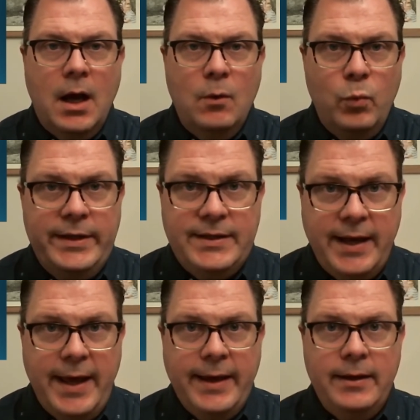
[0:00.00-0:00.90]
We
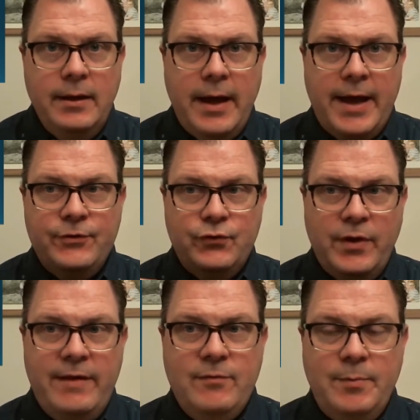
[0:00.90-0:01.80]
today, as
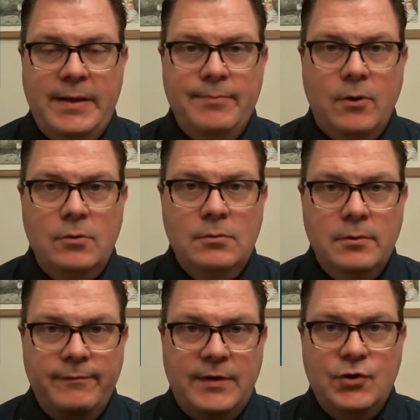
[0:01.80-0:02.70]
saved people,
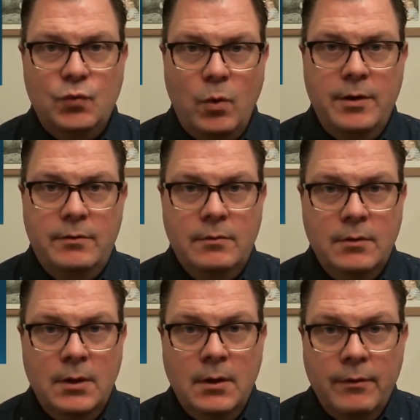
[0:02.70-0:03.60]
Ephesians
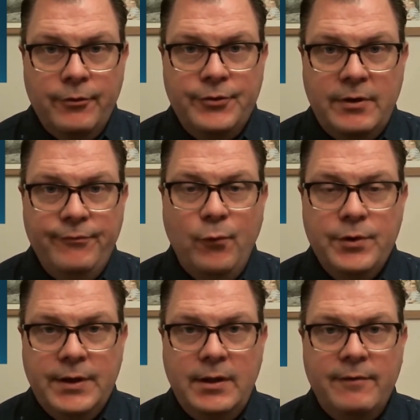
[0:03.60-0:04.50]
1:13 and
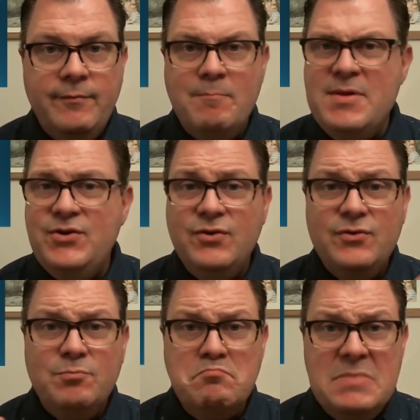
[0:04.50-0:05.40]
14, I've mentioned
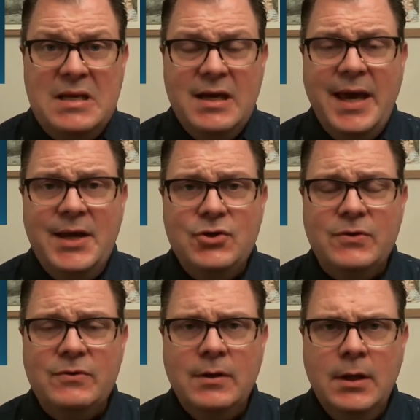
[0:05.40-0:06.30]
this many
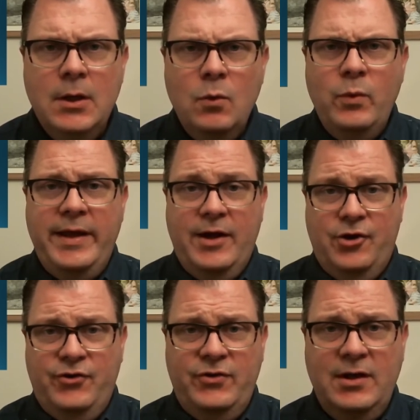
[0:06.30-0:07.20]
occasions, we are
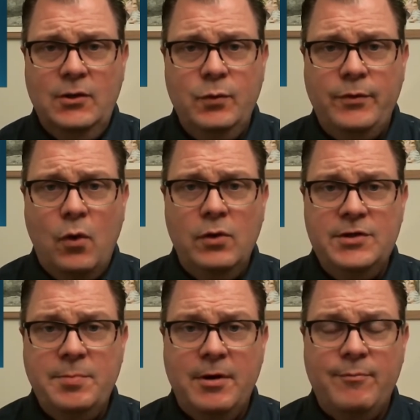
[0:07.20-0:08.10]
sealed with the Holy
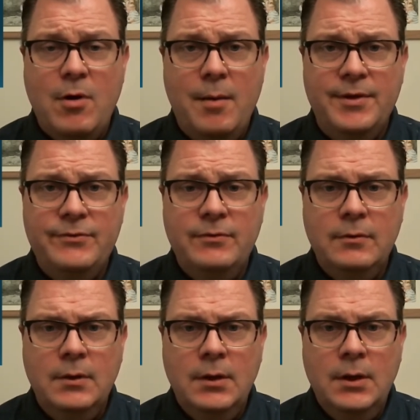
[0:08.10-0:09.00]
Spirit of promise.
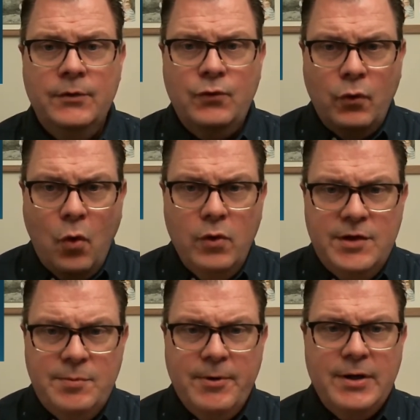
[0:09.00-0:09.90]
So the Holy
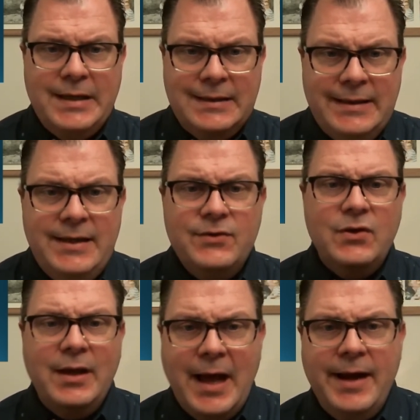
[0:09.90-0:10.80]
Spirit can lead us
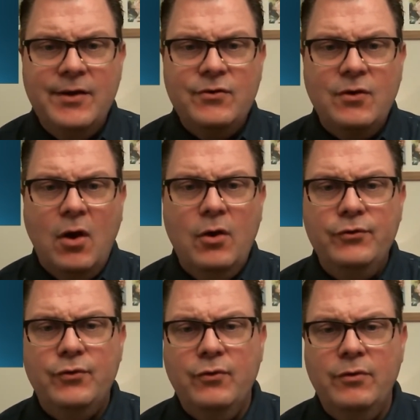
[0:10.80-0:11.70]
and guide us into all
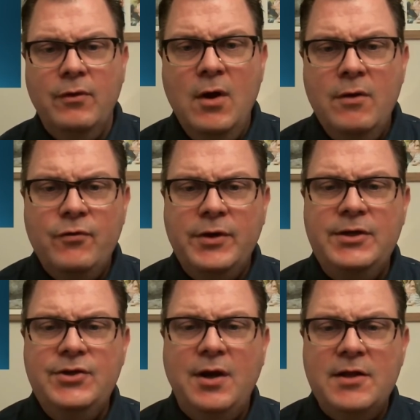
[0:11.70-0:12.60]
truth. For he
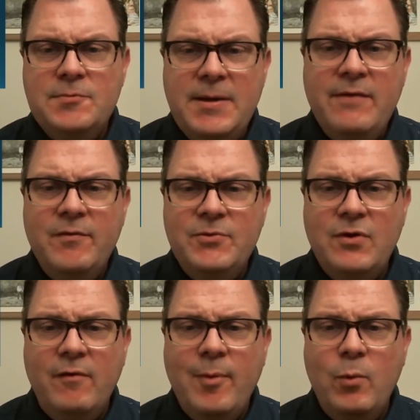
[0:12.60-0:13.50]
shall not speak of
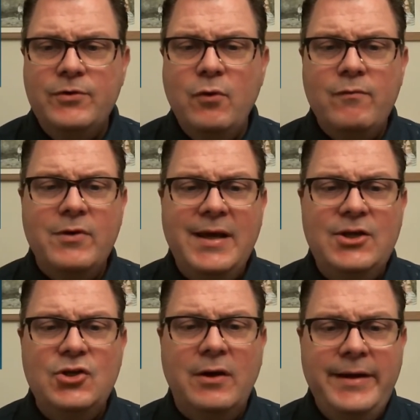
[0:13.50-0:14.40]
himself, but whatsoever he
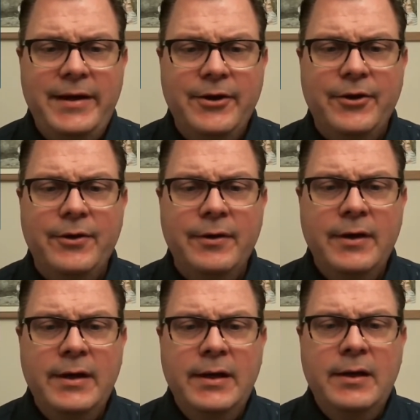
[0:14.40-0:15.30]
shall hear,
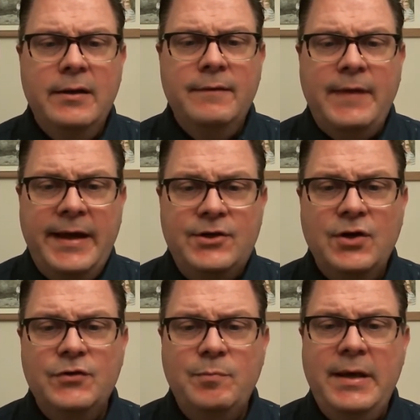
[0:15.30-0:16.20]
that he shall
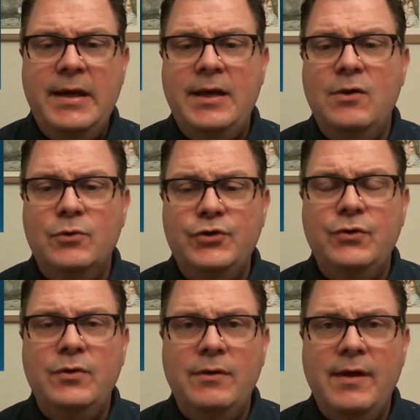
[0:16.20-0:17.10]
speak, and he will show
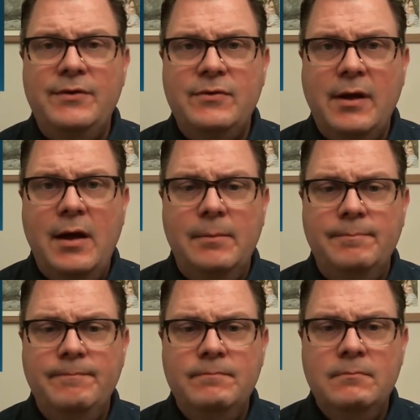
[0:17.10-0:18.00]
you things to come.
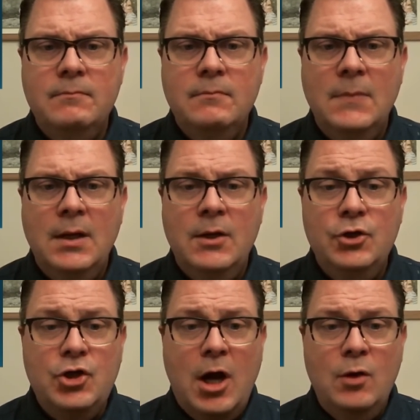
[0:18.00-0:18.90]

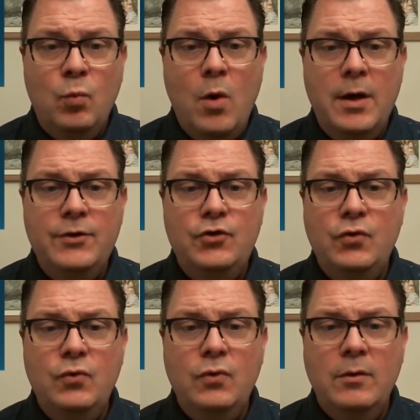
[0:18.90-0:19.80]
John
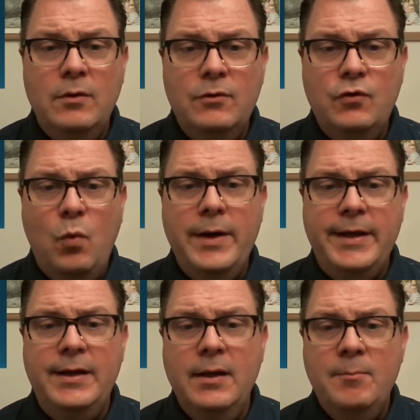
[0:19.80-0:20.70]

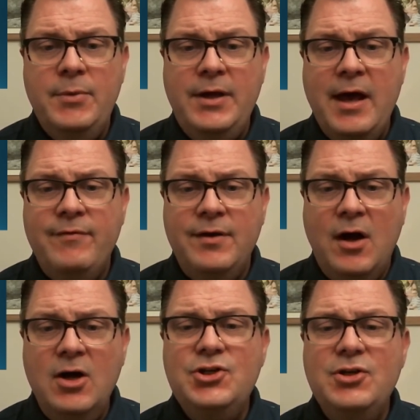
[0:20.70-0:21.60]
1:20, but you have an
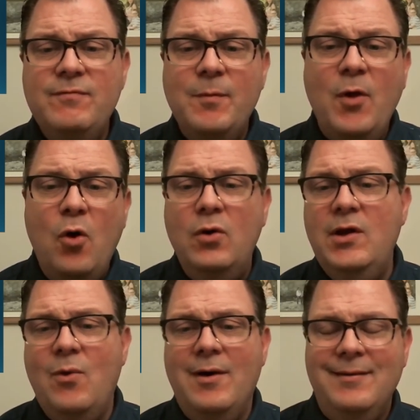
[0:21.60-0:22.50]
unction from the Holy
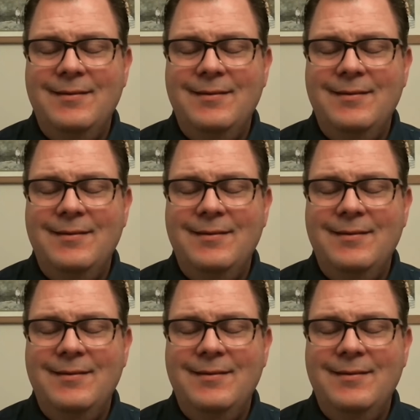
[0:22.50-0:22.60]
One,